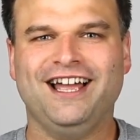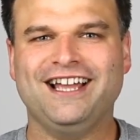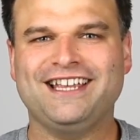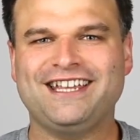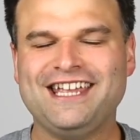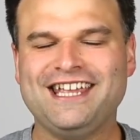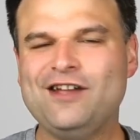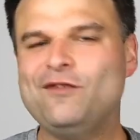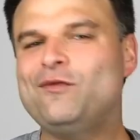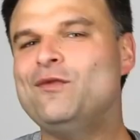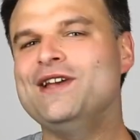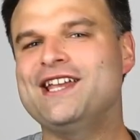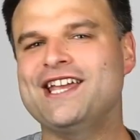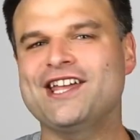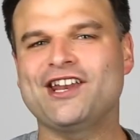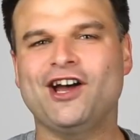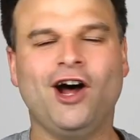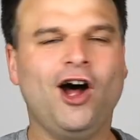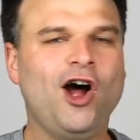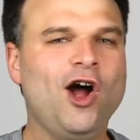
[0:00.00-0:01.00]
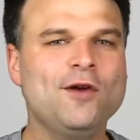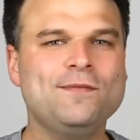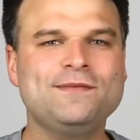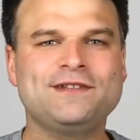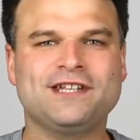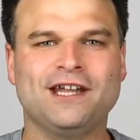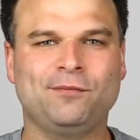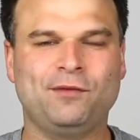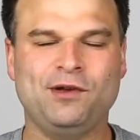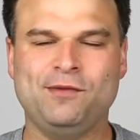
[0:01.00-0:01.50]
Like, if we get our
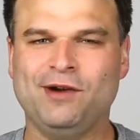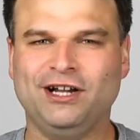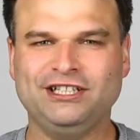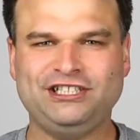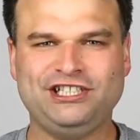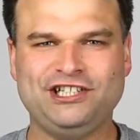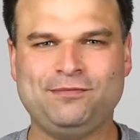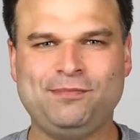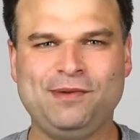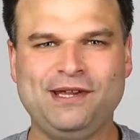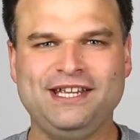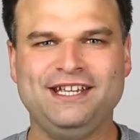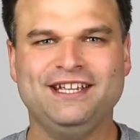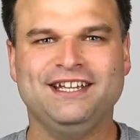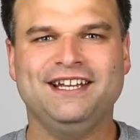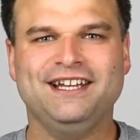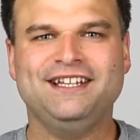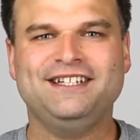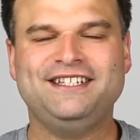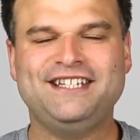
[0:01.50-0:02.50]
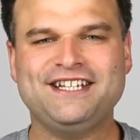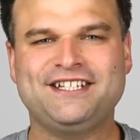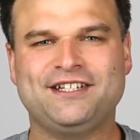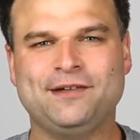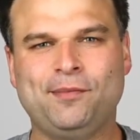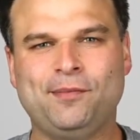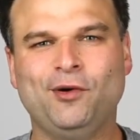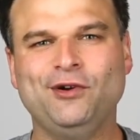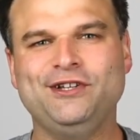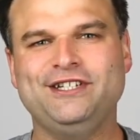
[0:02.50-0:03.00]
hopes up, we might just be
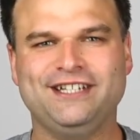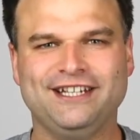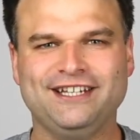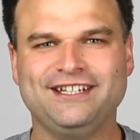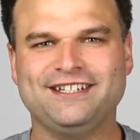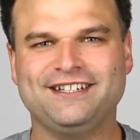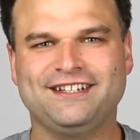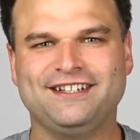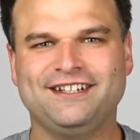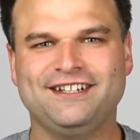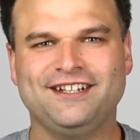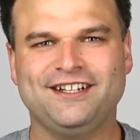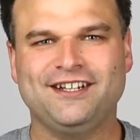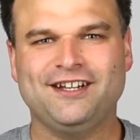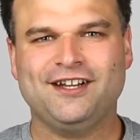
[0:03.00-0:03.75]
disappointed.